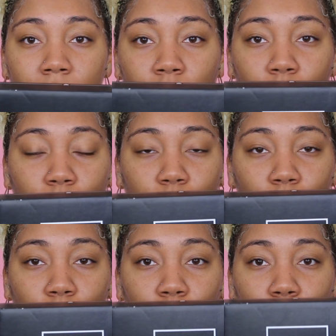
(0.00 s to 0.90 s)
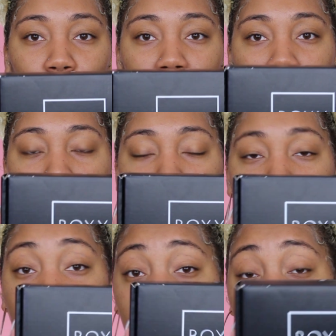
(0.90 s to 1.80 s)
and YouTube
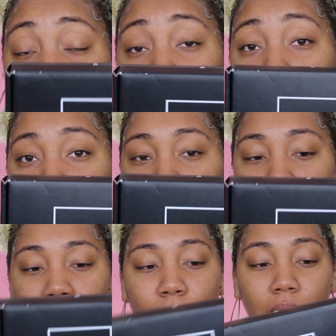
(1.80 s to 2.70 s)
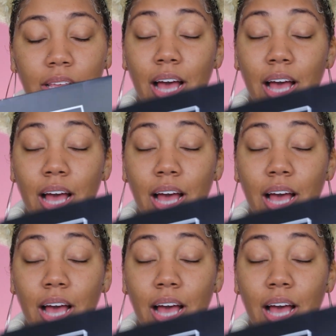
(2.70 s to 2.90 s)
is subscribed to this box.